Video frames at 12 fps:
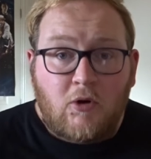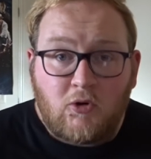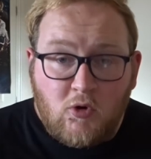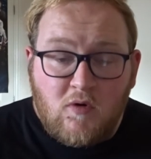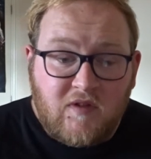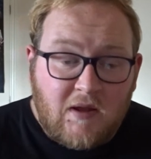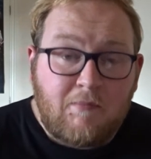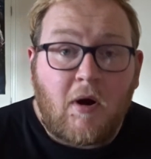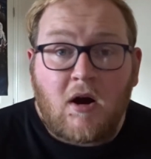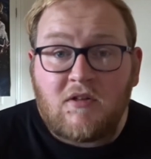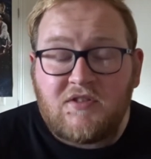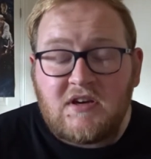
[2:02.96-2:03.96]
point, hopefully,
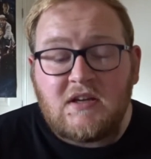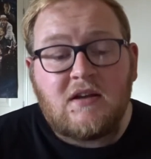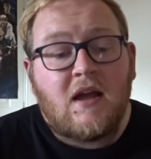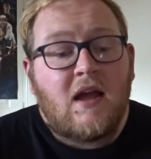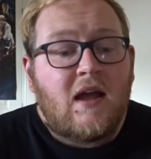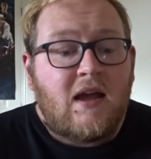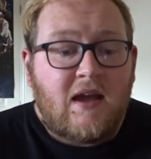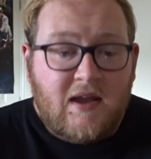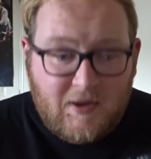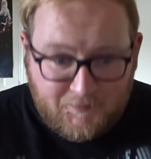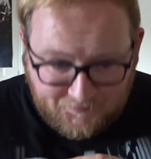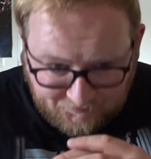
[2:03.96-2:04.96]
Part 3.
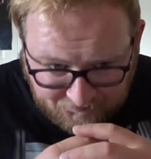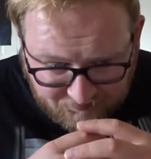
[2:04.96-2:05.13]
There